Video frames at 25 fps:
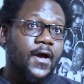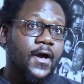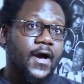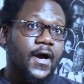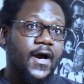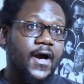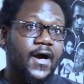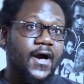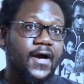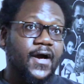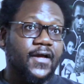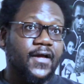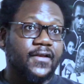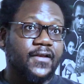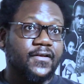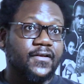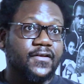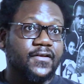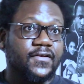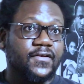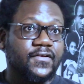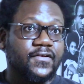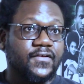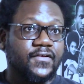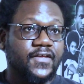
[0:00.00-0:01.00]

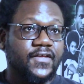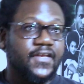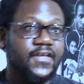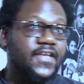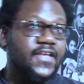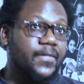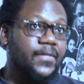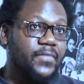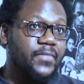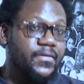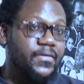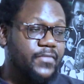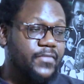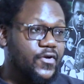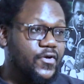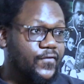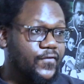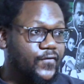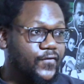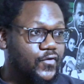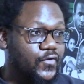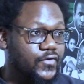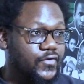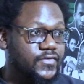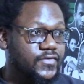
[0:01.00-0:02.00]
And in Namibia, of
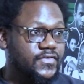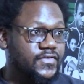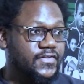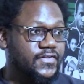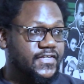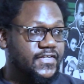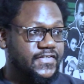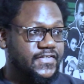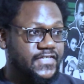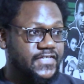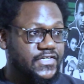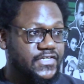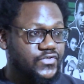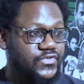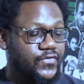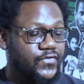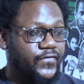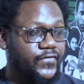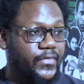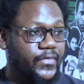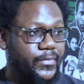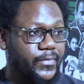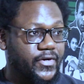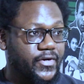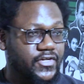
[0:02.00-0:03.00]
course, there's the issue of
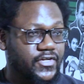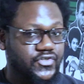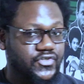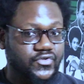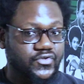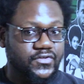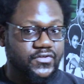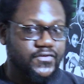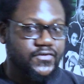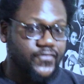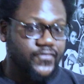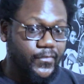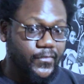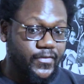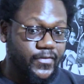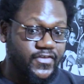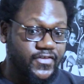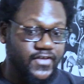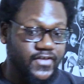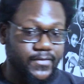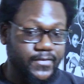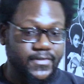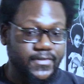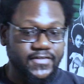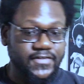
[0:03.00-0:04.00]
reparations from the
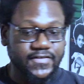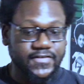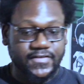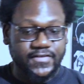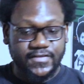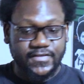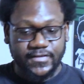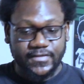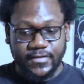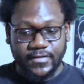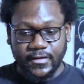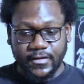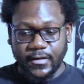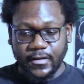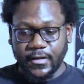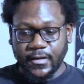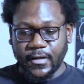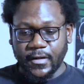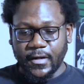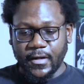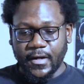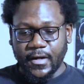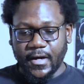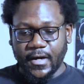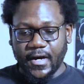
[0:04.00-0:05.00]
Germans.
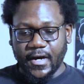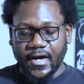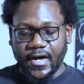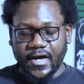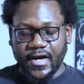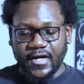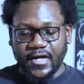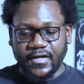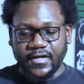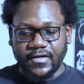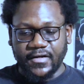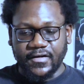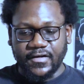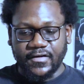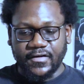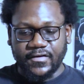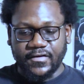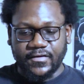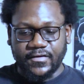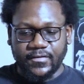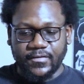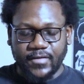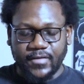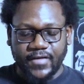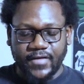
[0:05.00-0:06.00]
And
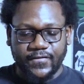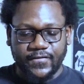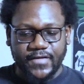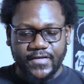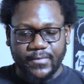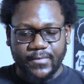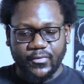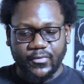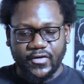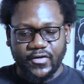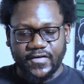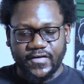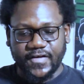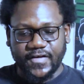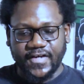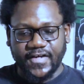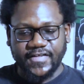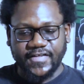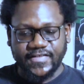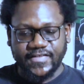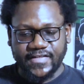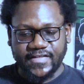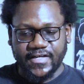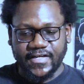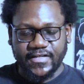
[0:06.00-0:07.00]
if somebody
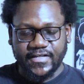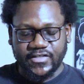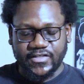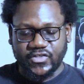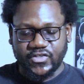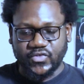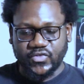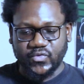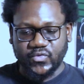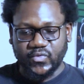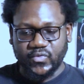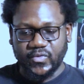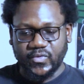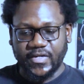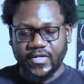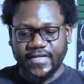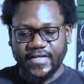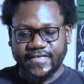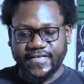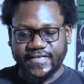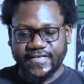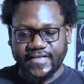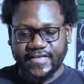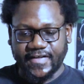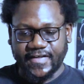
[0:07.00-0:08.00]
ties that to, let's
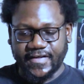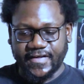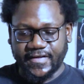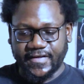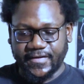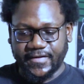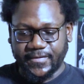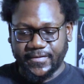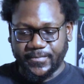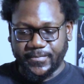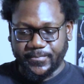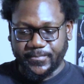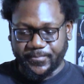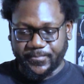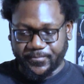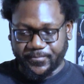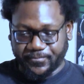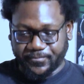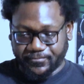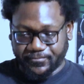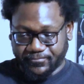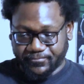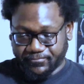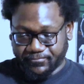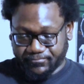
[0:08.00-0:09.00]
say,
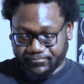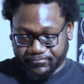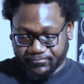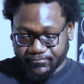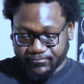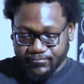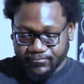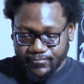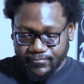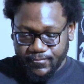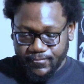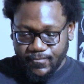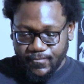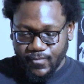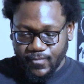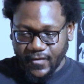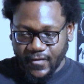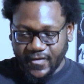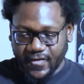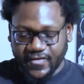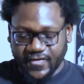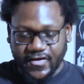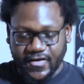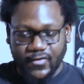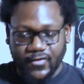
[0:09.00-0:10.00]

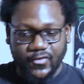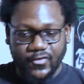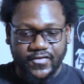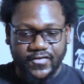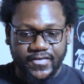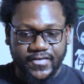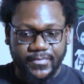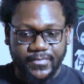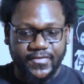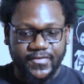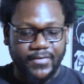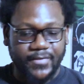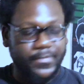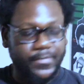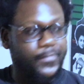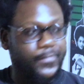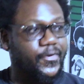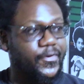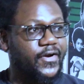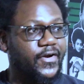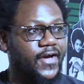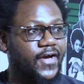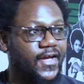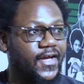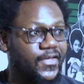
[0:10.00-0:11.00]
there's a concept some people
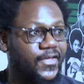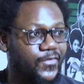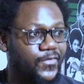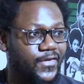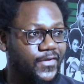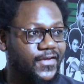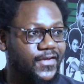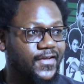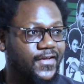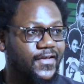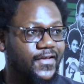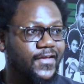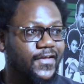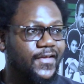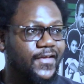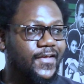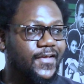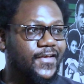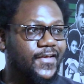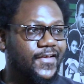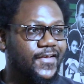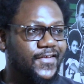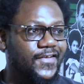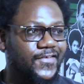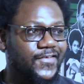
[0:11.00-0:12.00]
are arguing,
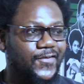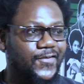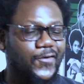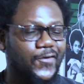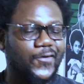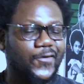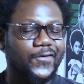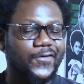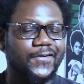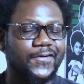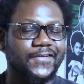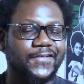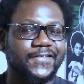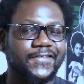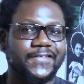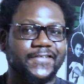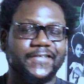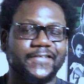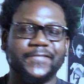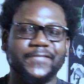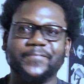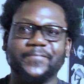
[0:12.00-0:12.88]
it's called